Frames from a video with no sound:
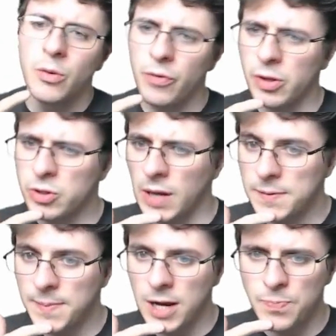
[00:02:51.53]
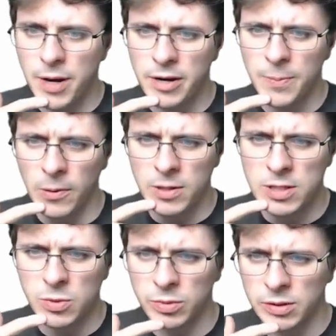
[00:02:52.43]
Villager up smash. Buried
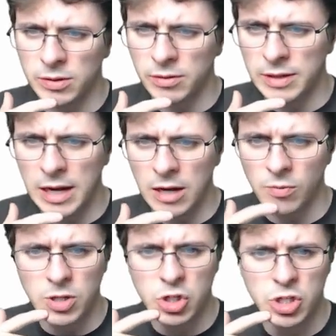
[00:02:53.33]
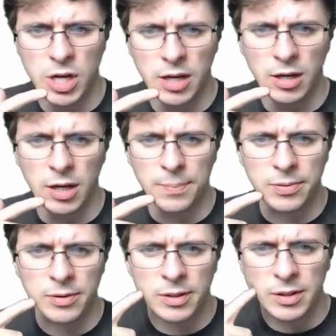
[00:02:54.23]
opponents will now be shot up
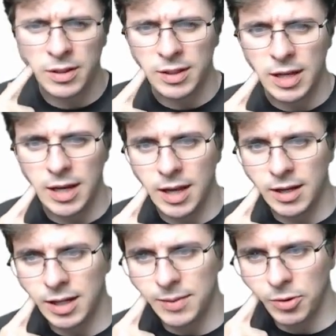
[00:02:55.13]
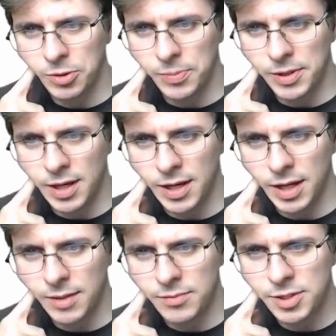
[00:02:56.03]
and hit multiple
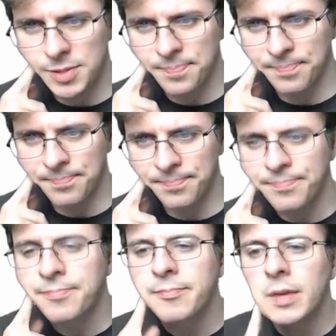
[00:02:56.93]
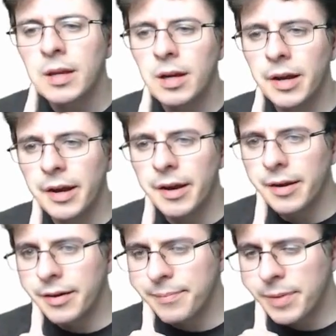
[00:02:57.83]
times.
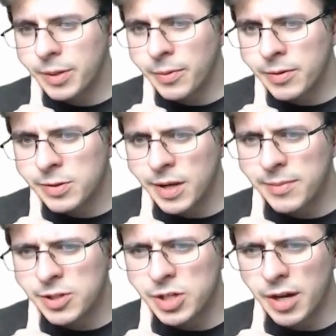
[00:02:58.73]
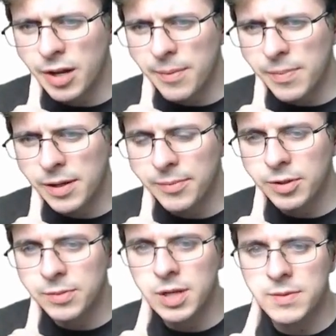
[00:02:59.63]
Buried opponents will now be shot up and hit
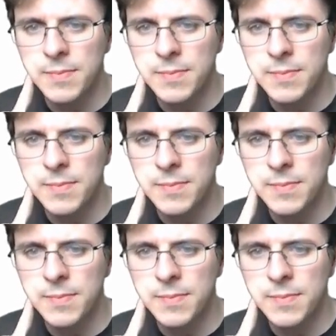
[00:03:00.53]
multiple times.